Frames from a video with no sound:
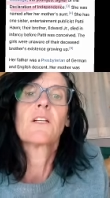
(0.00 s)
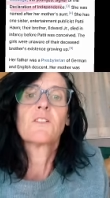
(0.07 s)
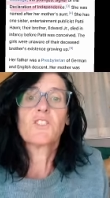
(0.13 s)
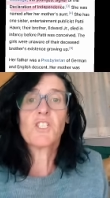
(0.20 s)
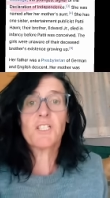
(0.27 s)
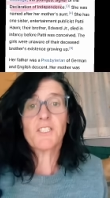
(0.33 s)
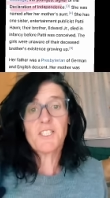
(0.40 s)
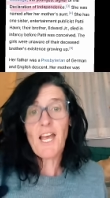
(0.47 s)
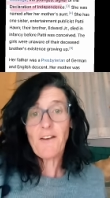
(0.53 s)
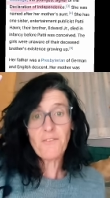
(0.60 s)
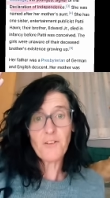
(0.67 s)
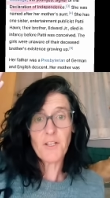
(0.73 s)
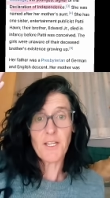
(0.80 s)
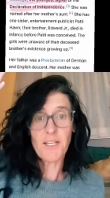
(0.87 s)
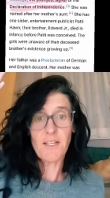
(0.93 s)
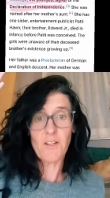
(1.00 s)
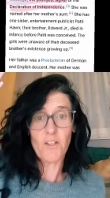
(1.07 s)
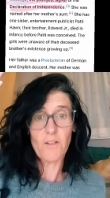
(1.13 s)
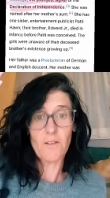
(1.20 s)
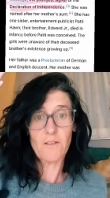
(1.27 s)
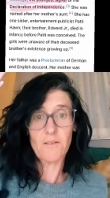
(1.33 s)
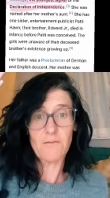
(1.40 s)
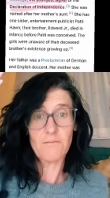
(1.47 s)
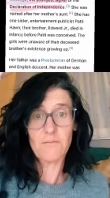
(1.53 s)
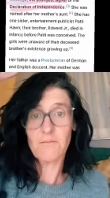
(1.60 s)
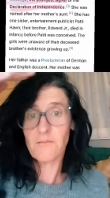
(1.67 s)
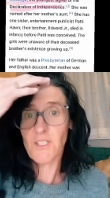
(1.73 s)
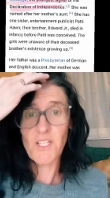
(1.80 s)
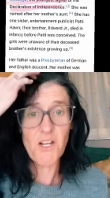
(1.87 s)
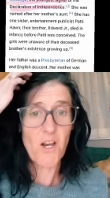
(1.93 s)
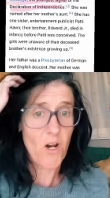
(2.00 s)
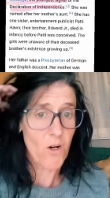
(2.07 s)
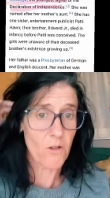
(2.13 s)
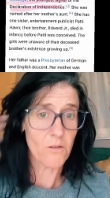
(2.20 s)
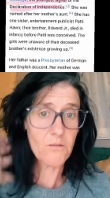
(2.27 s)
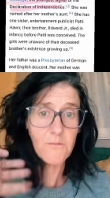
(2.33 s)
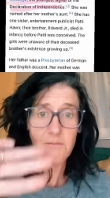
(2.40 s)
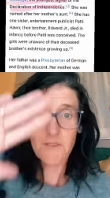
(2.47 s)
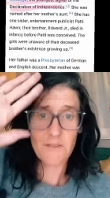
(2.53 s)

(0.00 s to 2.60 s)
she's definitely, you know,